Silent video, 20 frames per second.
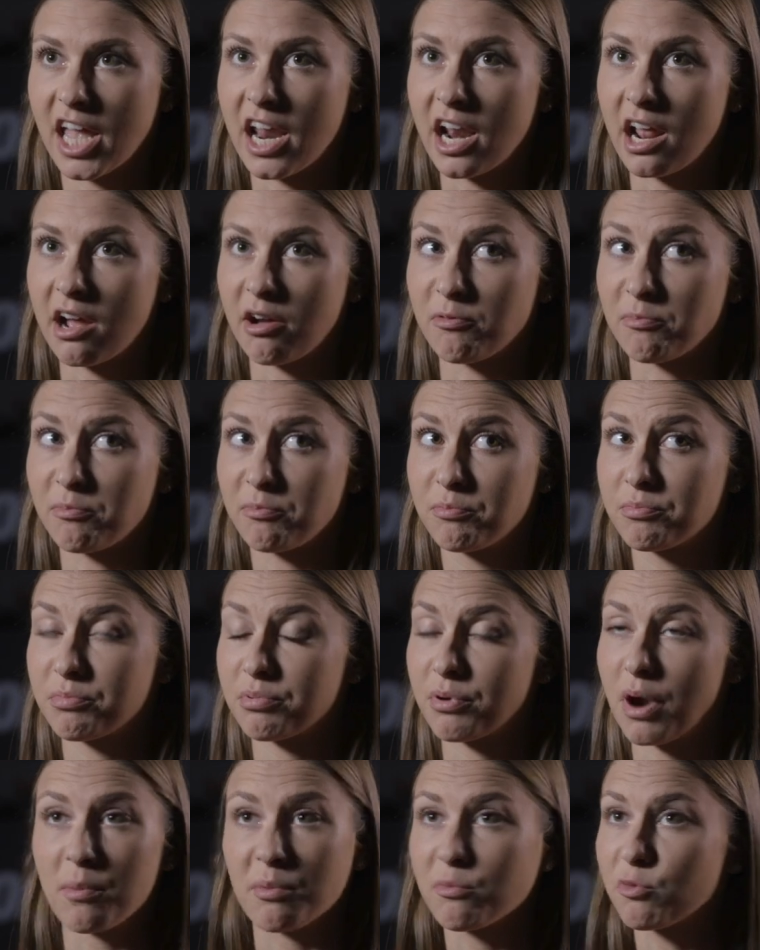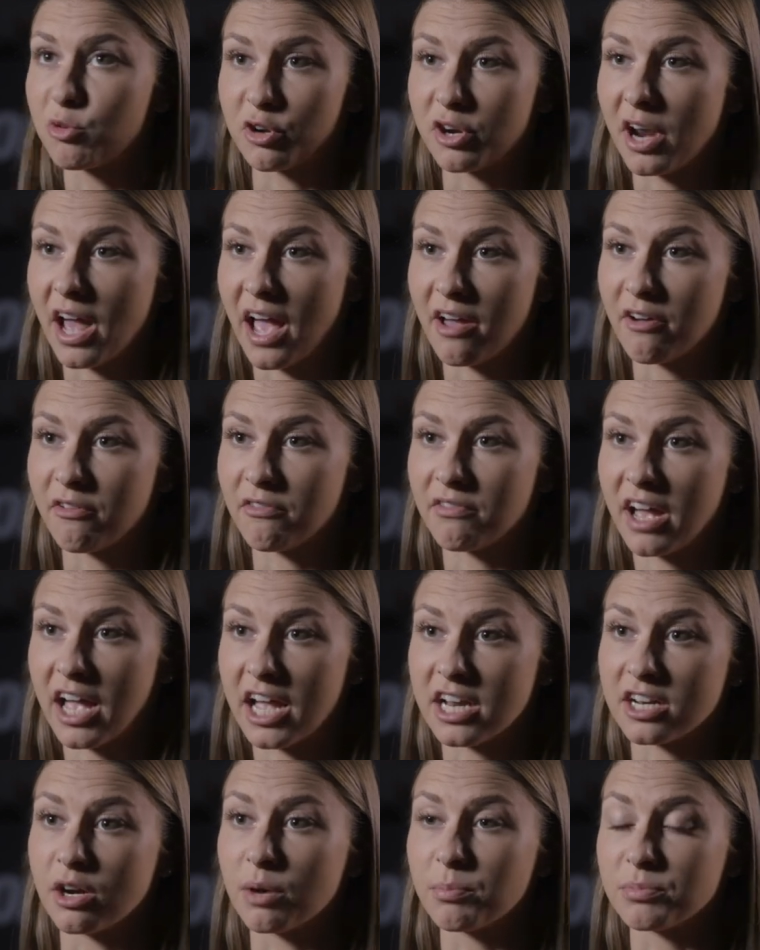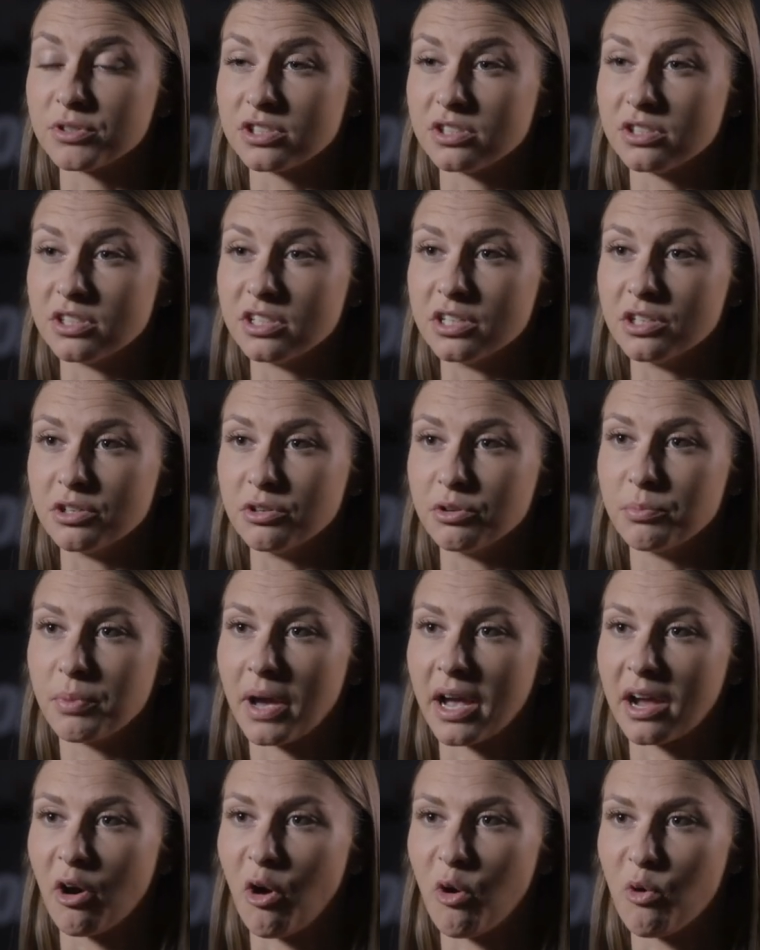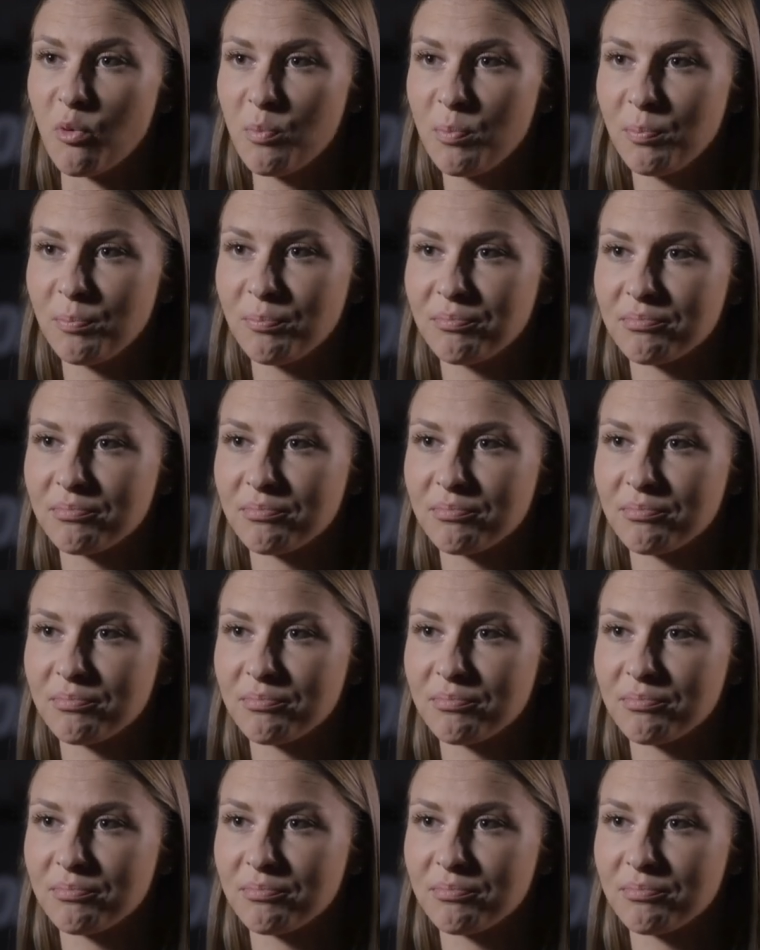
that I probably wouldn't have had an opportunity to do back home.